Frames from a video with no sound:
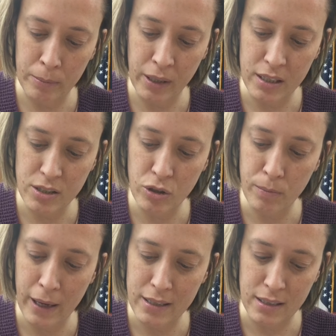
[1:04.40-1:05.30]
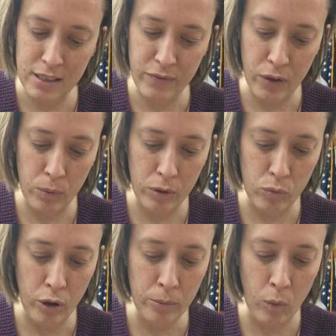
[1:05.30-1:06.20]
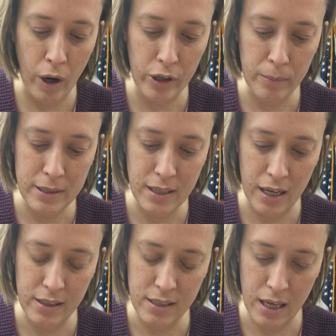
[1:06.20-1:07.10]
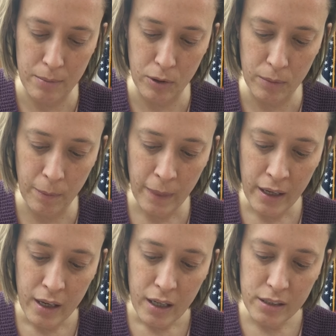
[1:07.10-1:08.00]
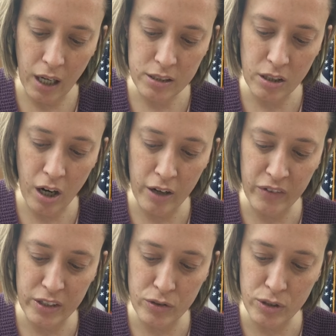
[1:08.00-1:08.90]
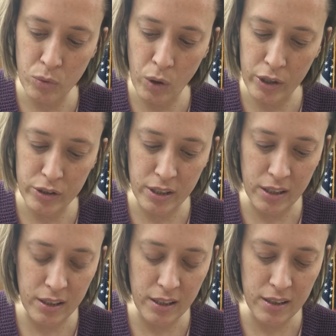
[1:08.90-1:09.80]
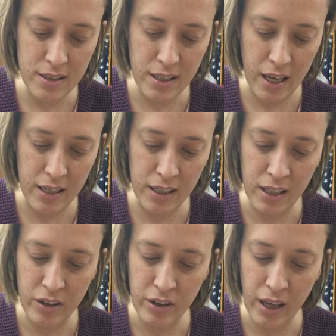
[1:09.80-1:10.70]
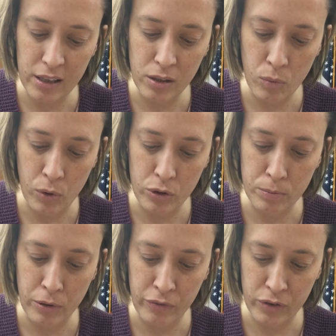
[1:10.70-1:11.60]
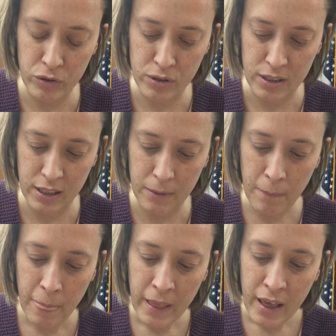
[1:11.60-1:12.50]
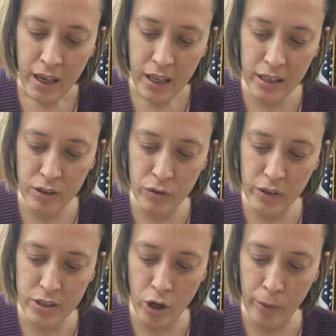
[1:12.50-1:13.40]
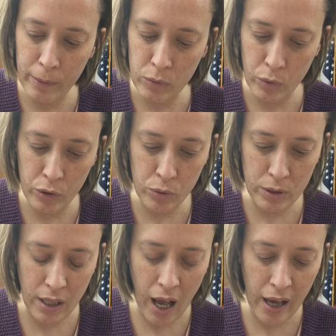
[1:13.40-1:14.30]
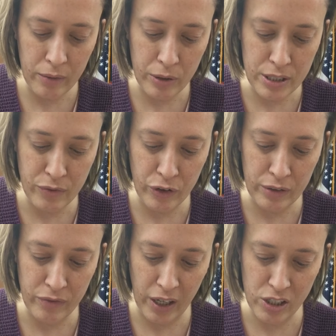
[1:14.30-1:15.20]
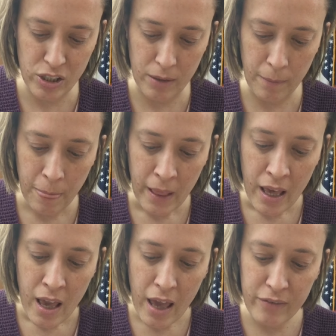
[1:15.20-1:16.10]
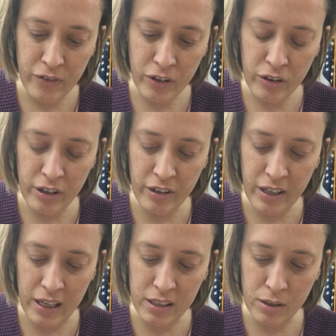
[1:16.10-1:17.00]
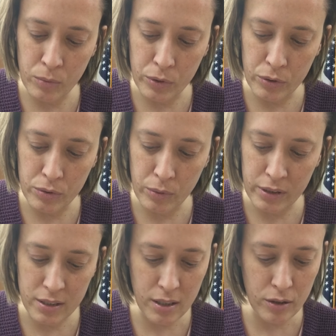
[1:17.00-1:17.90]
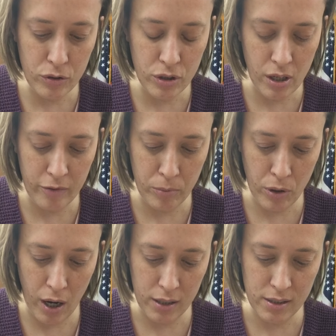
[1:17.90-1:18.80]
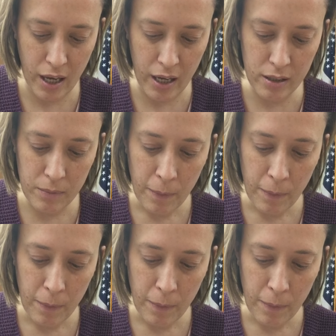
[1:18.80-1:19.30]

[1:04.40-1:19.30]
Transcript: and placed 2 basins filled with warm water beside the table. Dr. Harvey used the water to clean the skin and irrigate the wound profusely. He knew this open wound was a high risk for infection, and further irrigated the wound with a solution of peroxide.